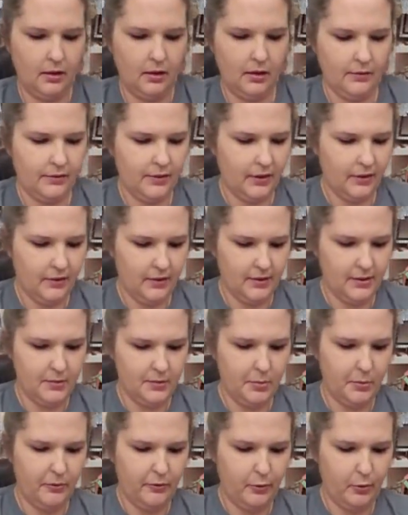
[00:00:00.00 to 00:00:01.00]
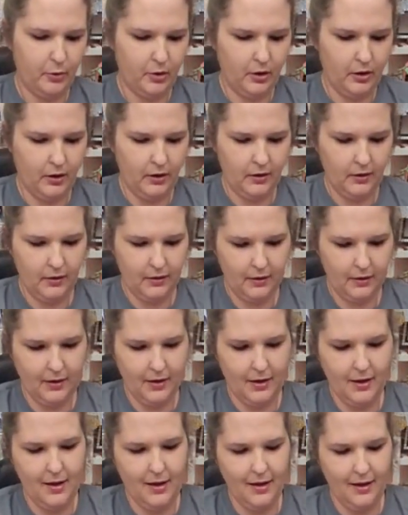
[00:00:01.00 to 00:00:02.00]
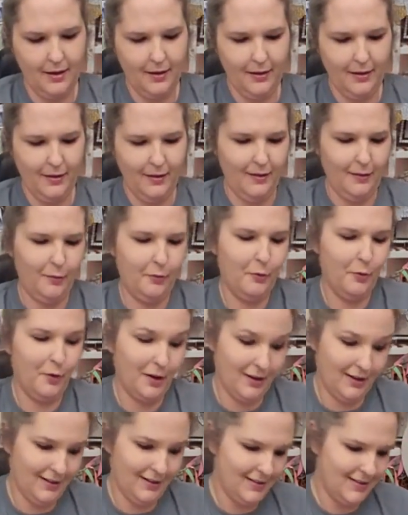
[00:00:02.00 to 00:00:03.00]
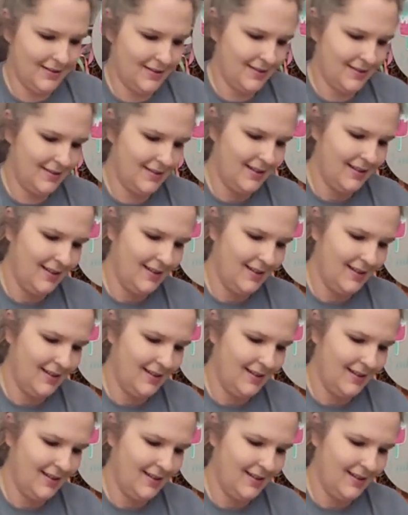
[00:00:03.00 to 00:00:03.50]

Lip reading: I've done this before, once.